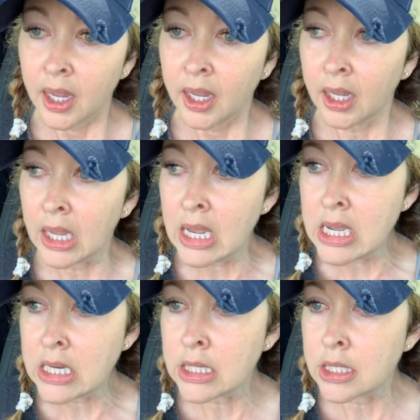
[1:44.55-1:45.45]

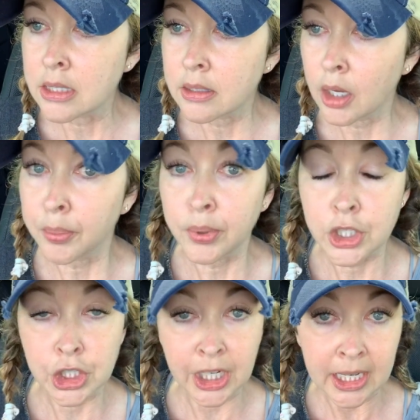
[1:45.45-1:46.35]
and
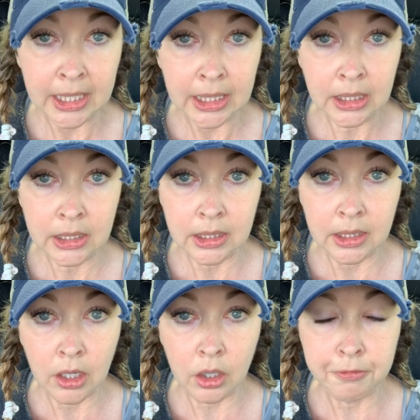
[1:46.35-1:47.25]
appreciating
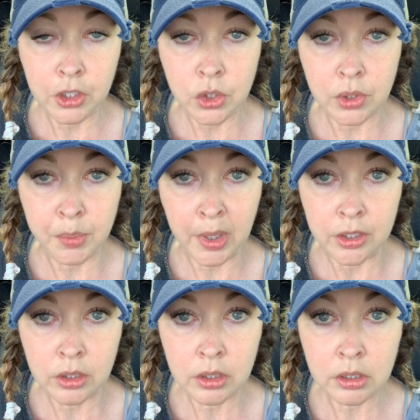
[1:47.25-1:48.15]
our first
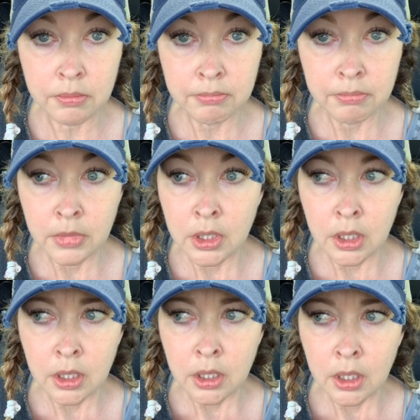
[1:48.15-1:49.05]
responders,
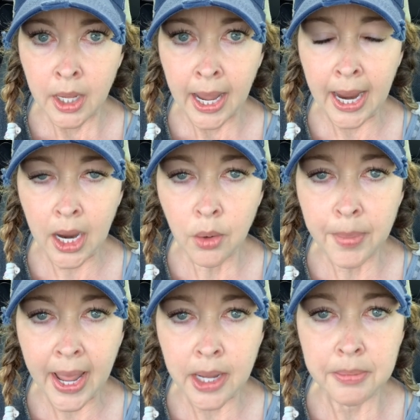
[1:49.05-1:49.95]
how
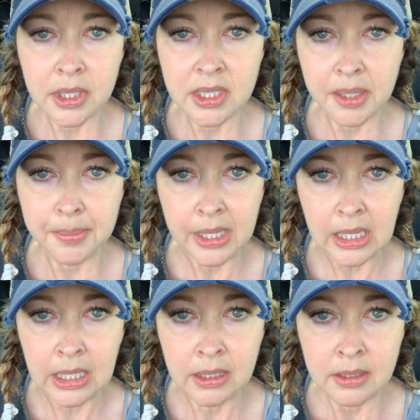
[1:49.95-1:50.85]
bad must it be